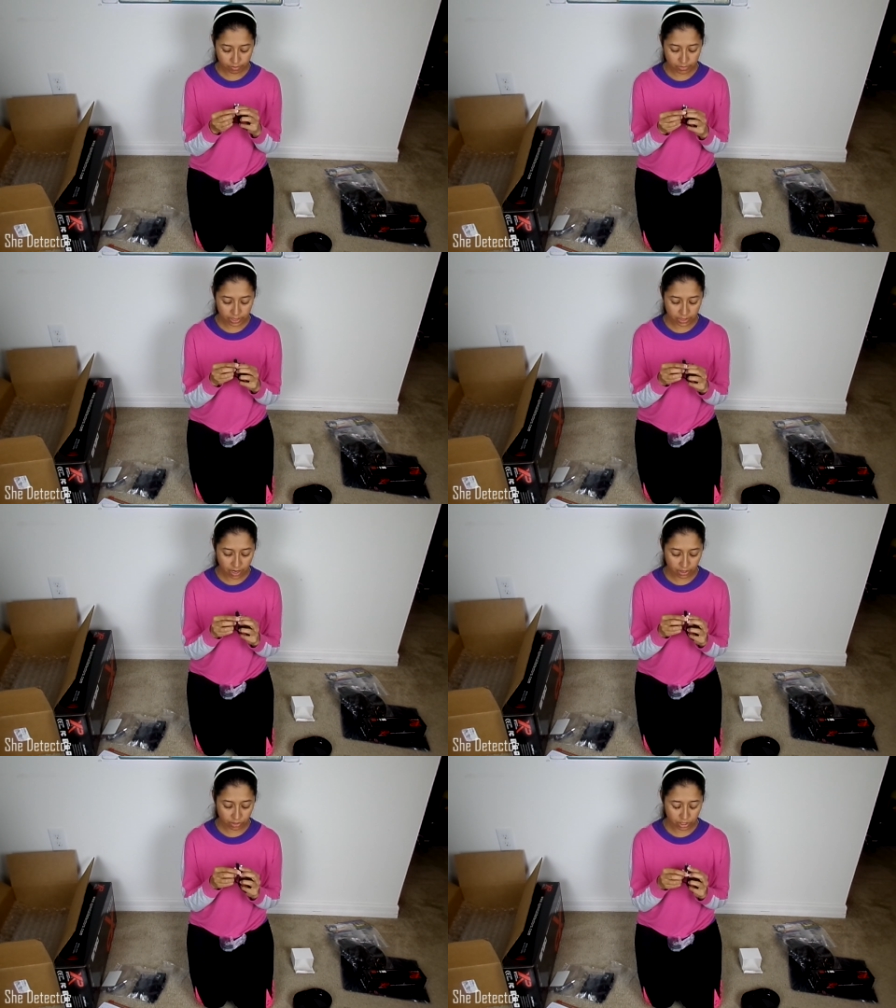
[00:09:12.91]
it's
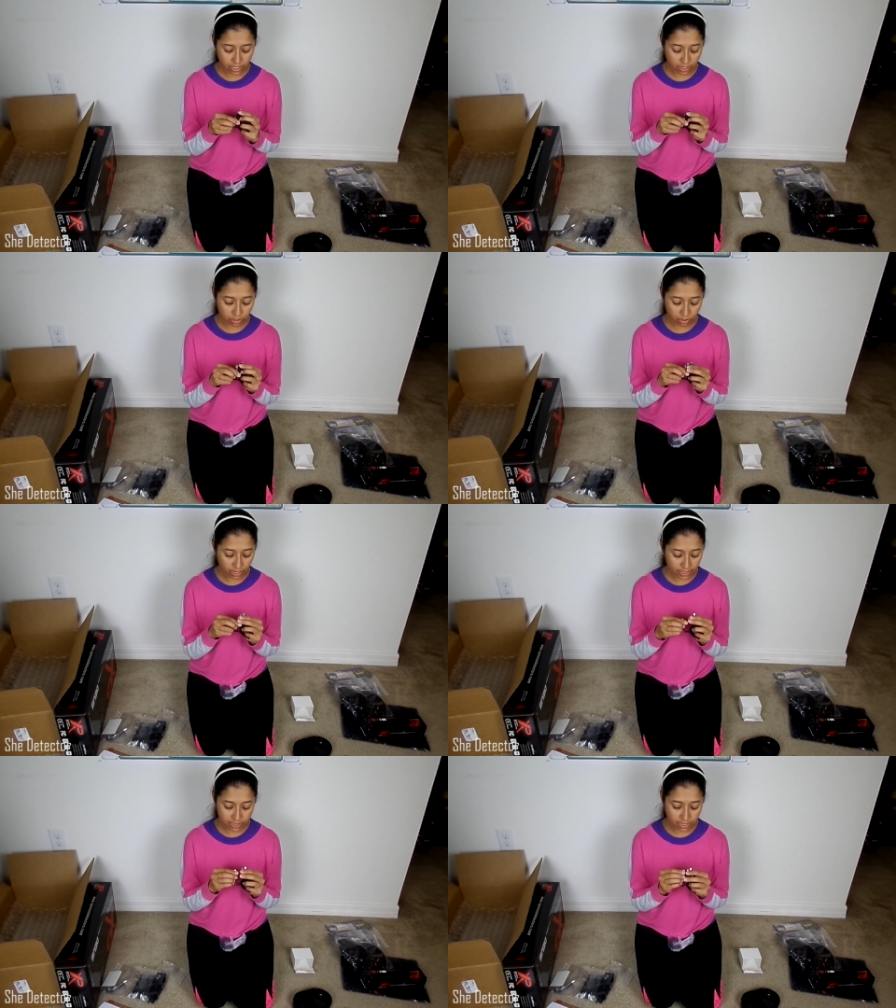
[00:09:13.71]
not your standard
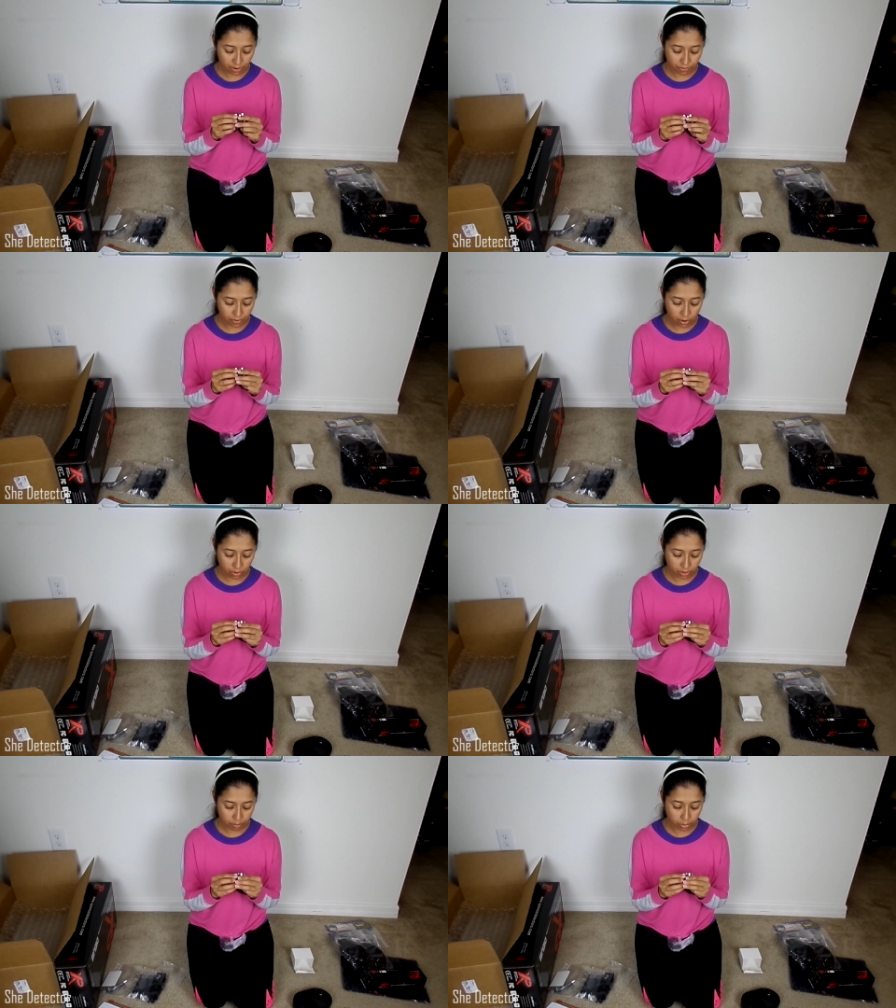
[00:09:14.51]
like cell
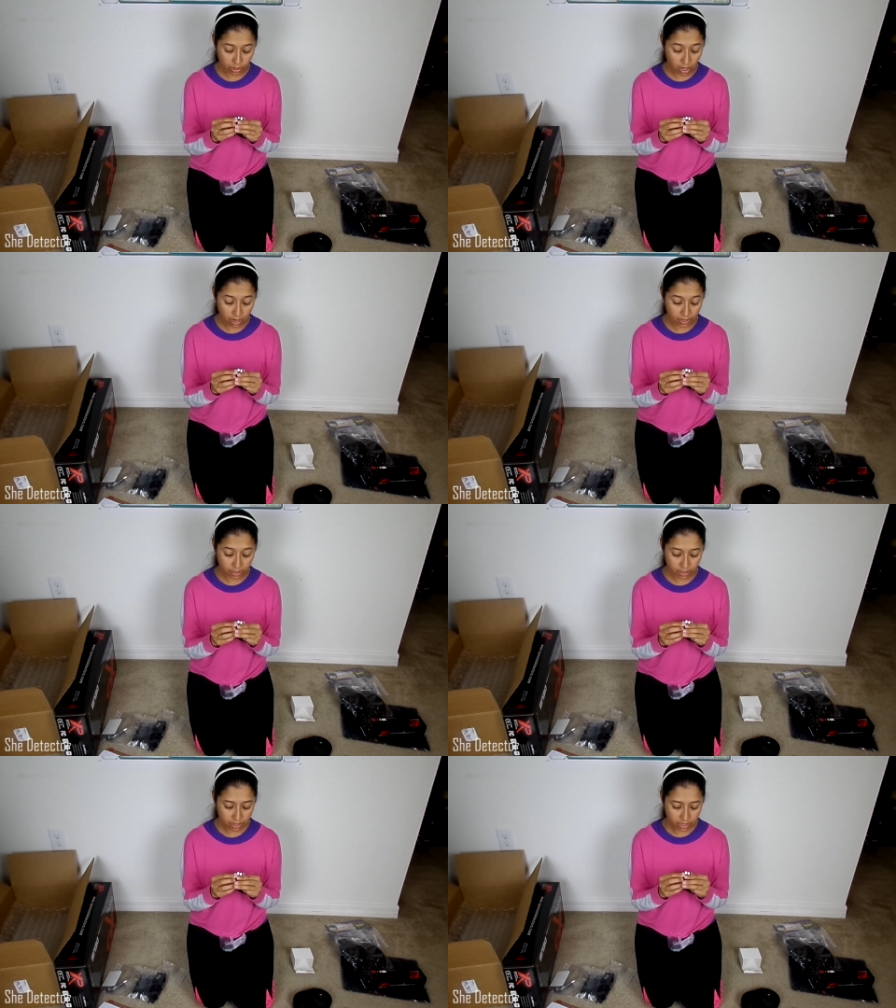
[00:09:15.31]
phone plug.
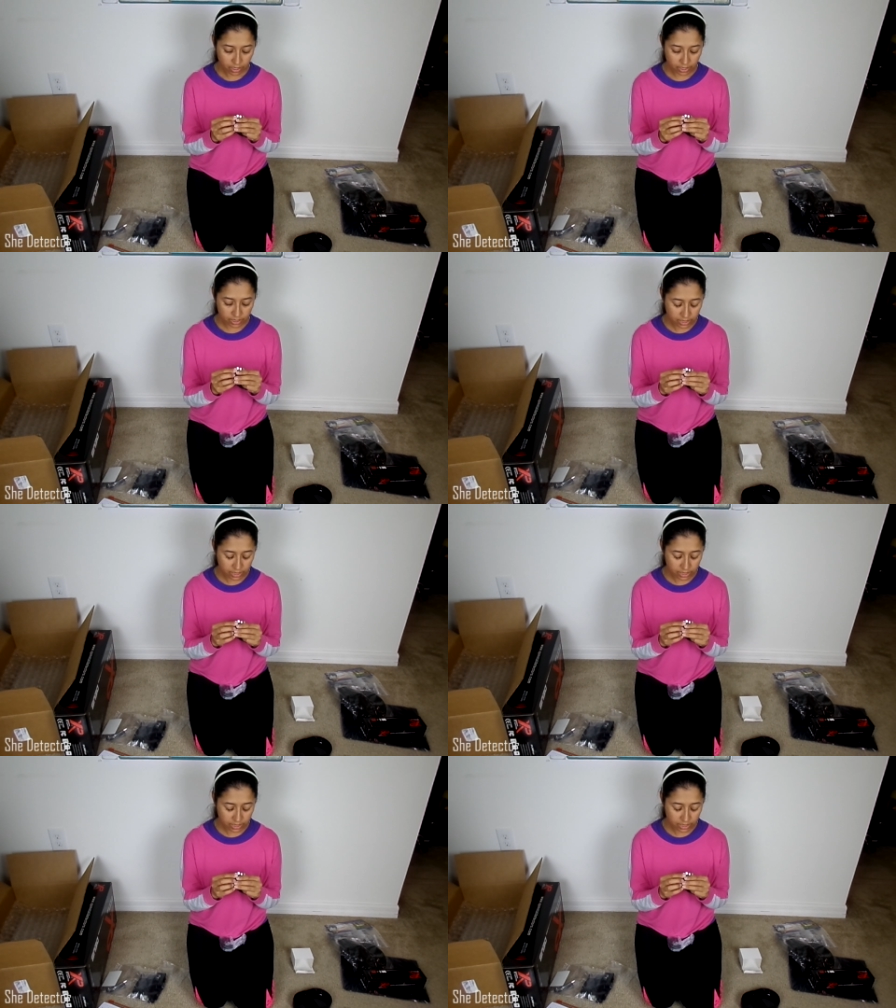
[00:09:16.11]
It's